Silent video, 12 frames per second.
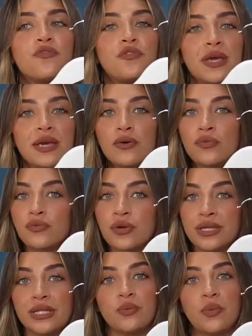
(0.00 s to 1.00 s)
fit
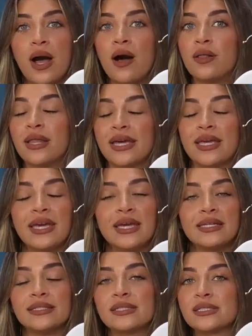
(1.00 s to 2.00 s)
really well. Like,
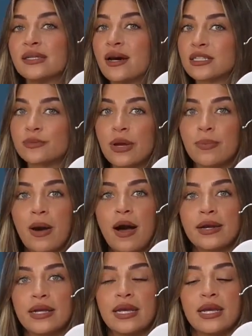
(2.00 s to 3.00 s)
it snugged my
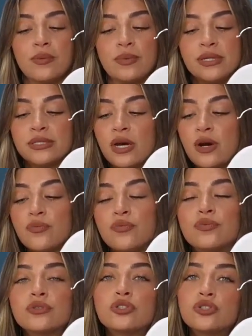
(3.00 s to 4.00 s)
body. It was a
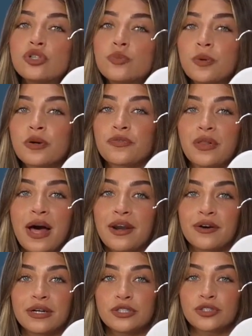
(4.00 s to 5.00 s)
super
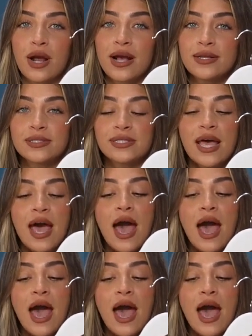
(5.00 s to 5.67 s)
flattering dress.